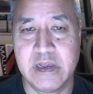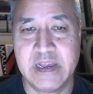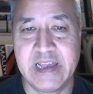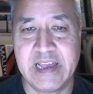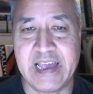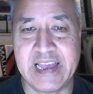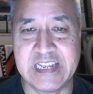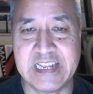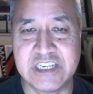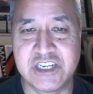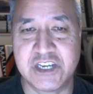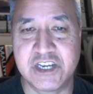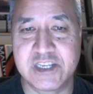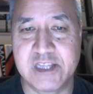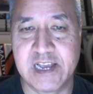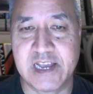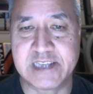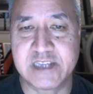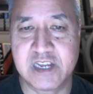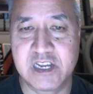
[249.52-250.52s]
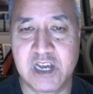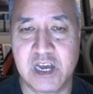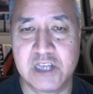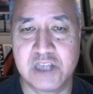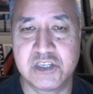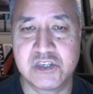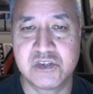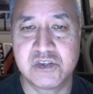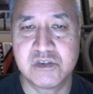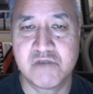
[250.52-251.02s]
And just like the
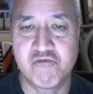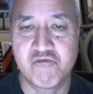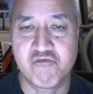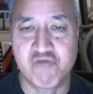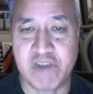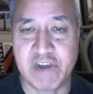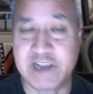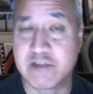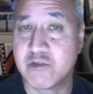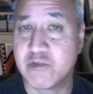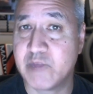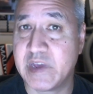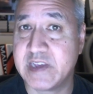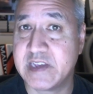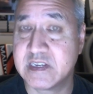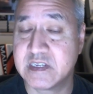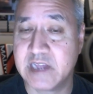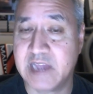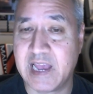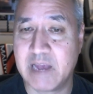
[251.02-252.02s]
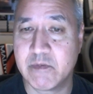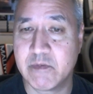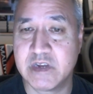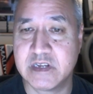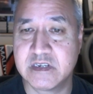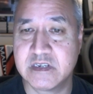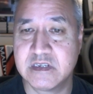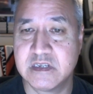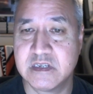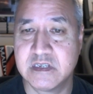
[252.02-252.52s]
gun's regular base
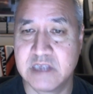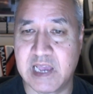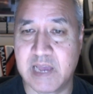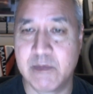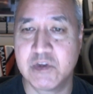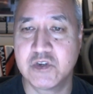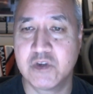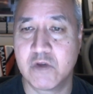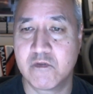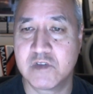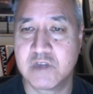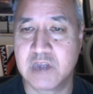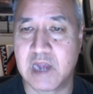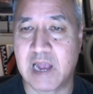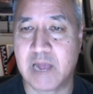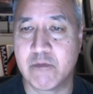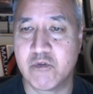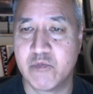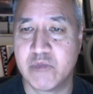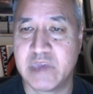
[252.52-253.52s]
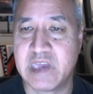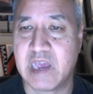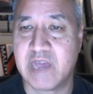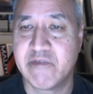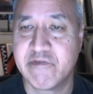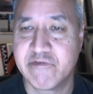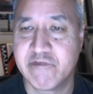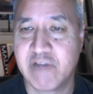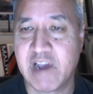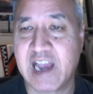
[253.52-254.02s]
damage, damage over time will be a
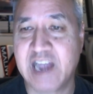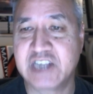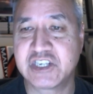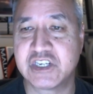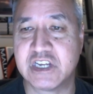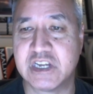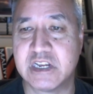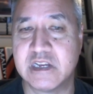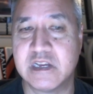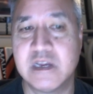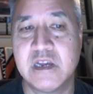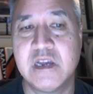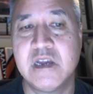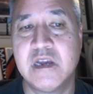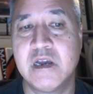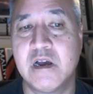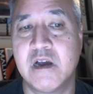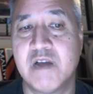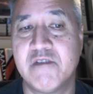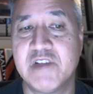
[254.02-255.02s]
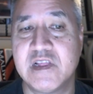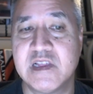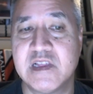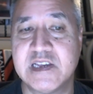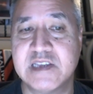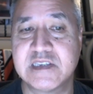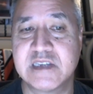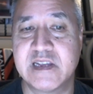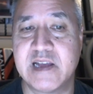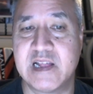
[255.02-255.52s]
fraction of the
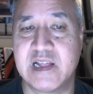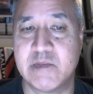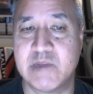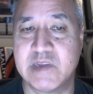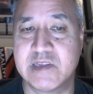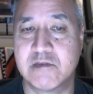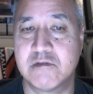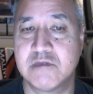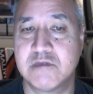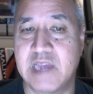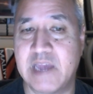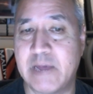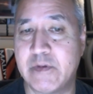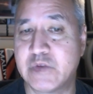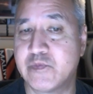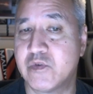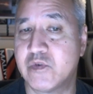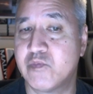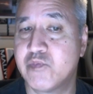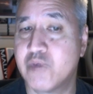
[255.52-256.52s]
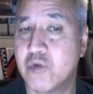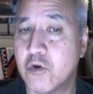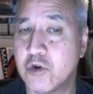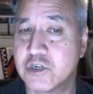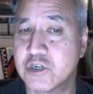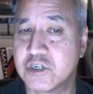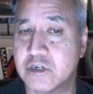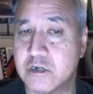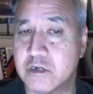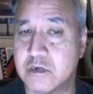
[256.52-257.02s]
listed elemental damage
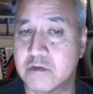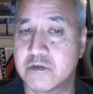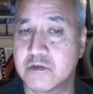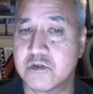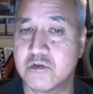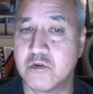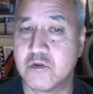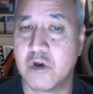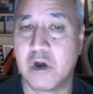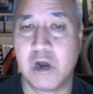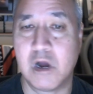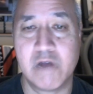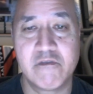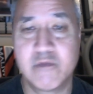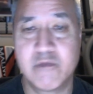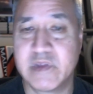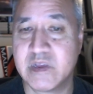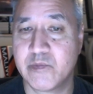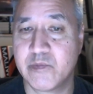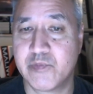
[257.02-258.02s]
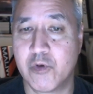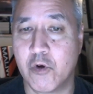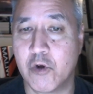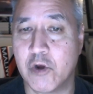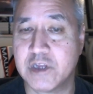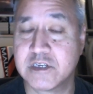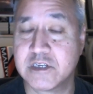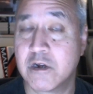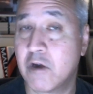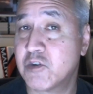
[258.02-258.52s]
proportional to however many
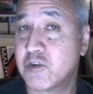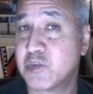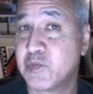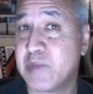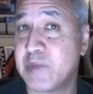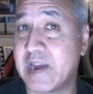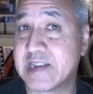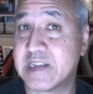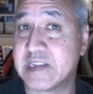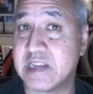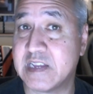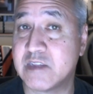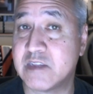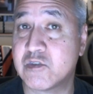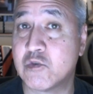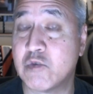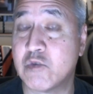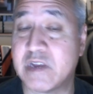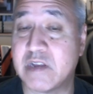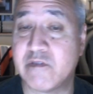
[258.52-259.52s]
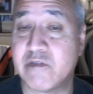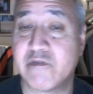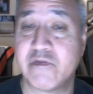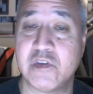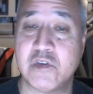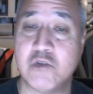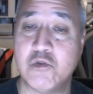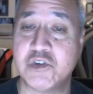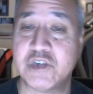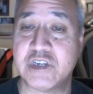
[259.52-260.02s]
points are spec'd into
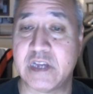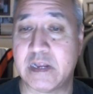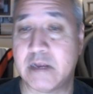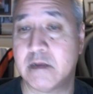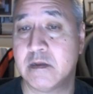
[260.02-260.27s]
Infusion.